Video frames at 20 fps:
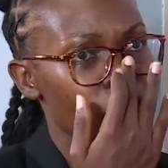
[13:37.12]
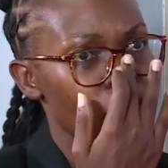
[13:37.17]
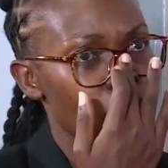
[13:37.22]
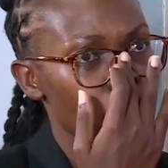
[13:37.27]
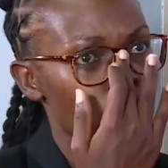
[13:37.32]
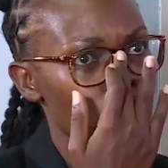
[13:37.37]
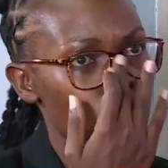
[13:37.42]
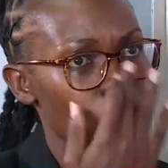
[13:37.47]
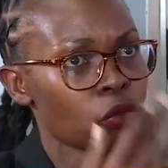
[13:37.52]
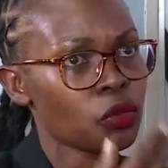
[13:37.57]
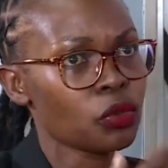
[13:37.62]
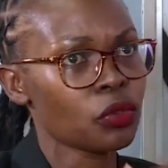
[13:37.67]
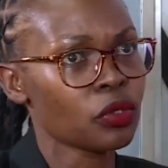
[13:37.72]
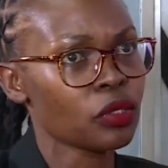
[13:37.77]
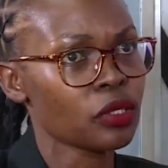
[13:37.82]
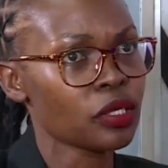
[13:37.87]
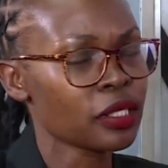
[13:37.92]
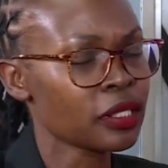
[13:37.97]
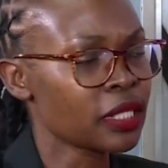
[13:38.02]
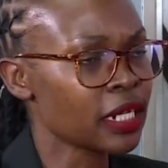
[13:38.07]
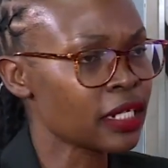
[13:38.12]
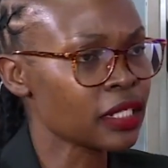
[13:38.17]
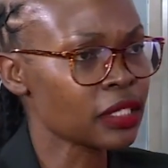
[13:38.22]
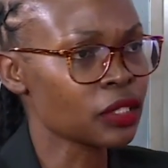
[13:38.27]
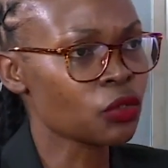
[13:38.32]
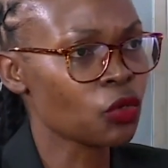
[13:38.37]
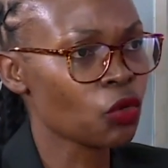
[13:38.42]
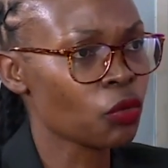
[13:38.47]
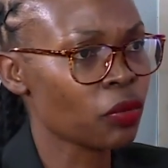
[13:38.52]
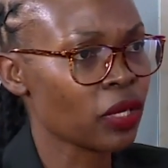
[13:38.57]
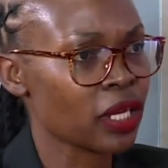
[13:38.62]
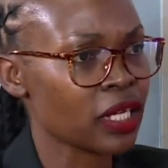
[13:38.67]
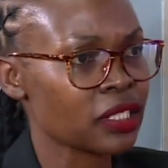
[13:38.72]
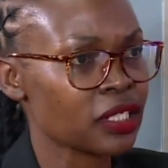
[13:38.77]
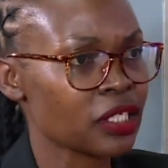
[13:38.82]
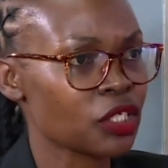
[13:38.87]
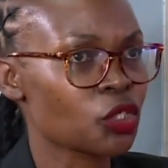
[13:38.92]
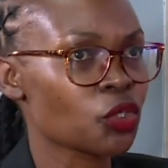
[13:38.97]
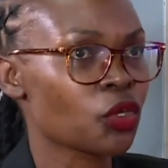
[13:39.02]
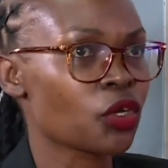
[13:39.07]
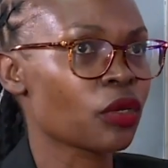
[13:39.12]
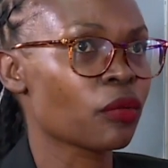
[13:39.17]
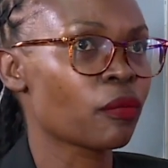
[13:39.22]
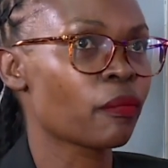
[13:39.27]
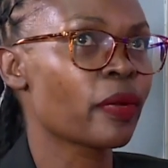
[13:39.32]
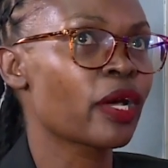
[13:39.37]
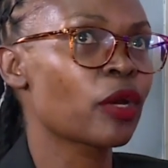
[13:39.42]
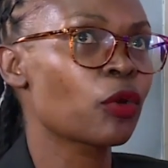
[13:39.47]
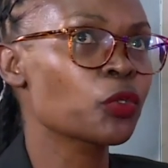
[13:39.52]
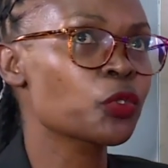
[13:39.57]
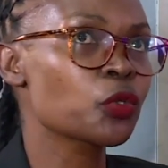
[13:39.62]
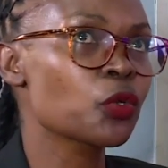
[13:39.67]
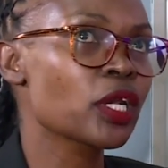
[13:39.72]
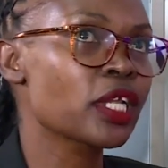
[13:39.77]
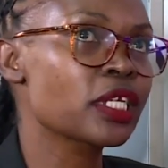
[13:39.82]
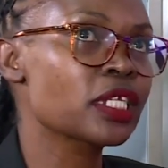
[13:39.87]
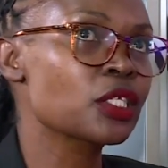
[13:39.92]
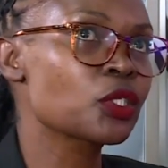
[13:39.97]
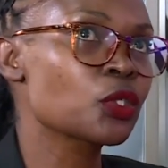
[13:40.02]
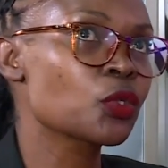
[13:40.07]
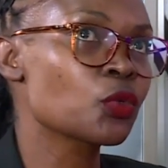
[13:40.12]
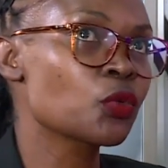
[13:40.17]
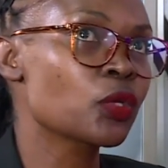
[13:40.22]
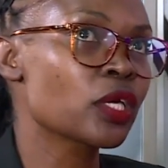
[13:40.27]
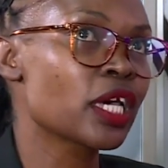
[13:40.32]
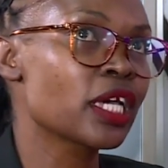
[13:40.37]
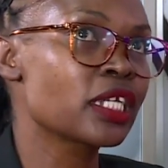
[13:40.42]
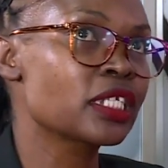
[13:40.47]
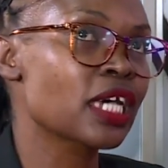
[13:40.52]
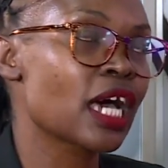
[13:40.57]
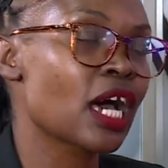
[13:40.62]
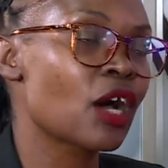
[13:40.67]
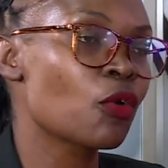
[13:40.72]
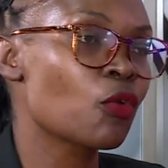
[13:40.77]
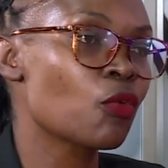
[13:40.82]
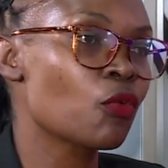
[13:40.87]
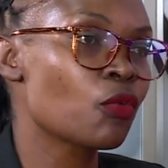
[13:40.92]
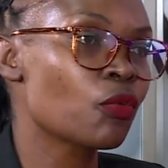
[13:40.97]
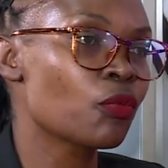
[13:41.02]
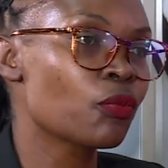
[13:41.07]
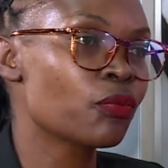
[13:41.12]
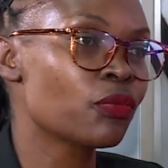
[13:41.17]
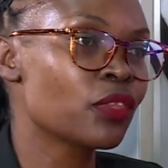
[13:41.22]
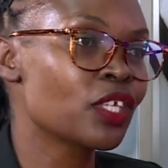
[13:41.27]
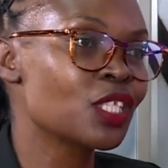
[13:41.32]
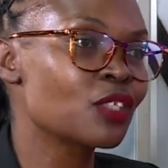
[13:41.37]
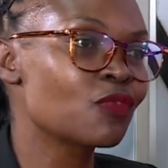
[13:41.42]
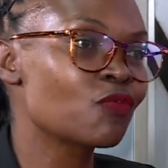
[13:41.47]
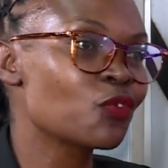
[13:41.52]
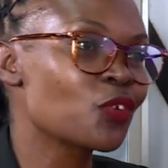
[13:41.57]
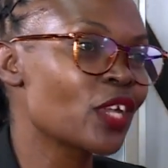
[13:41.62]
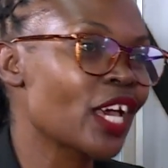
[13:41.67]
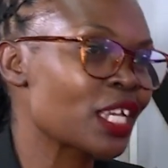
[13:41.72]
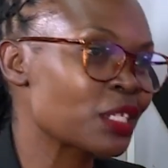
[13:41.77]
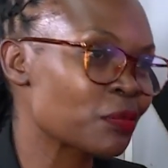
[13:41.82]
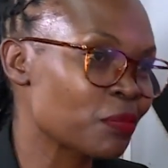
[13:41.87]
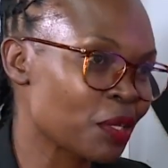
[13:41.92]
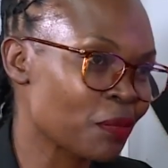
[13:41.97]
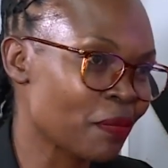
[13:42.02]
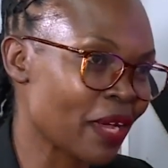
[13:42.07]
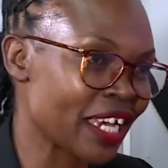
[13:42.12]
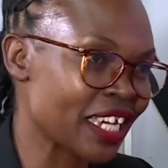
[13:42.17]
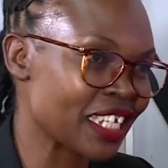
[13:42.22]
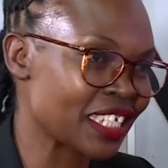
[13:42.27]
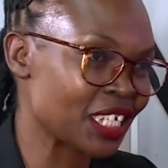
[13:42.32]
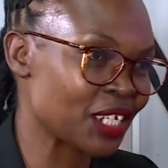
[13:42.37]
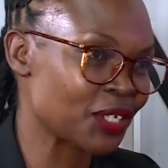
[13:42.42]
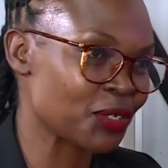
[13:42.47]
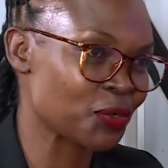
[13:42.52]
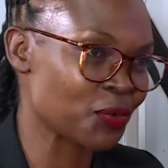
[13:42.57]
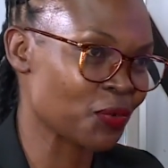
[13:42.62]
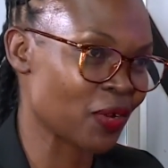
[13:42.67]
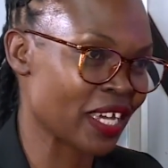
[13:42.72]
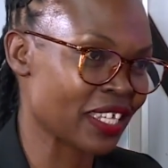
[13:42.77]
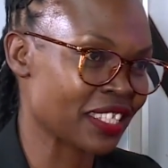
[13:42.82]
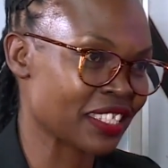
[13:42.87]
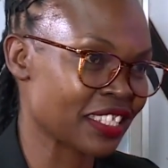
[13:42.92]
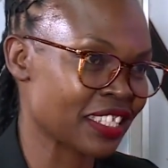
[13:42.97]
So there is globalization, but also let us look at how this food has been marketed to us.